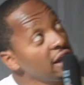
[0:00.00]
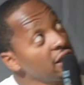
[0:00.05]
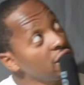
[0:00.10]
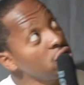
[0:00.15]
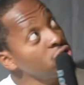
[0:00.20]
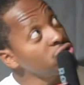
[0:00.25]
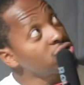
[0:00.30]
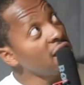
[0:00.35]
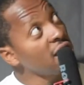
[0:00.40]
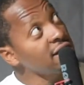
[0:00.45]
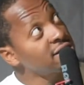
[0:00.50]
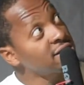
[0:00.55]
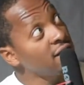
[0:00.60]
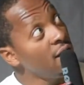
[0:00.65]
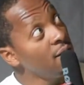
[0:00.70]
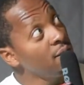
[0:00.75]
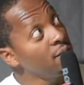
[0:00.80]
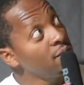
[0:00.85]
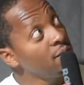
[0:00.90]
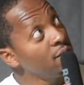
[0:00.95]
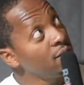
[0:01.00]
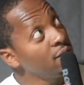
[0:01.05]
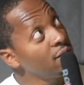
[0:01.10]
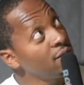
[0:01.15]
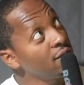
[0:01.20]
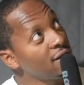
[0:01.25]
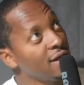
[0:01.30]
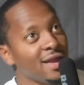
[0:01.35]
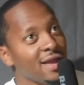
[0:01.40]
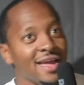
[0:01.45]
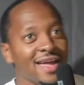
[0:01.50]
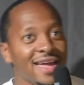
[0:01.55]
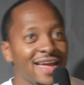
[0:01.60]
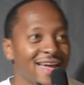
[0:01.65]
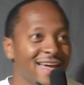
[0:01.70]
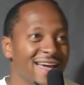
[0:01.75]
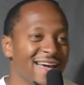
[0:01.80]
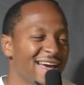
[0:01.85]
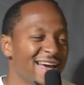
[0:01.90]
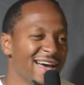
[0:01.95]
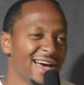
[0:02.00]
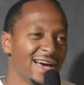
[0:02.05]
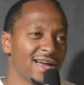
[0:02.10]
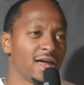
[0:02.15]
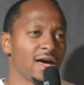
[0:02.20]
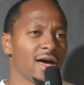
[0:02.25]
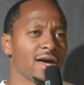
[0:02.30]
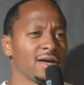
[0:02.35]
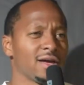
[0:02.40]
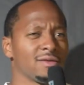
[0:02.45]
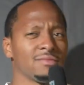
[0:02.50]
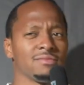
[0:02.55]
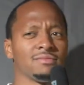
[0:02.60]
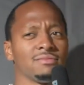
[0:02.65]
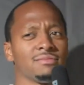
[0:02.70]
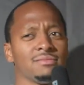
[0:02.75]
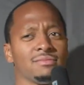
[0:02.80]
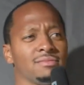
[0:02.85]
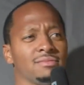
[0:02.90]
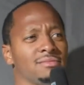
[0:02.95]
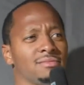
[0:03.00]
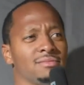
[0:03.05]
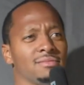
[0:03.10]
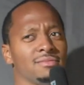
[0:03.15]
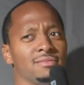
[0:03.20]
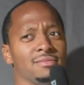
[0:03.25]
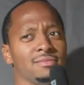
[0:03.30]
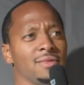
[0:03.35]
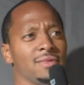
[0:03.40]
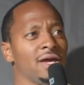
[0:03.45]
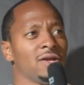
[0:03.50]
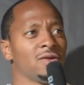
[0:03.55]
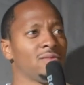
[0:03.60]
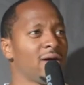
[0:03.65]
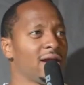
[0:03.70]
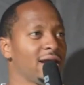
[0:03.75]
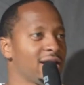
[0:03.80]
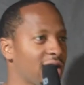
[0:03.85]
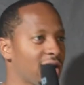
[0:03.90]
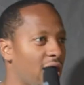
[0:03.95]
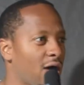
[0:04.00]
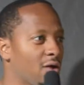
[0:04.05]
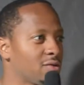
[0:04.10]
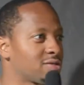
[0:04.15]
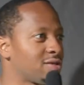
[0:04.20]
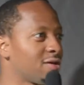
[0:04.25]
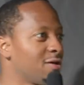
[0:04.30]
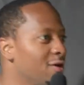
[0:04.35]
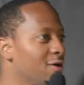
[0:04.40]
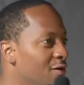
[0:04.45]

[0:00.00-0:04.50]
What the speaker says: You say something? Like, ain't nobody in the house.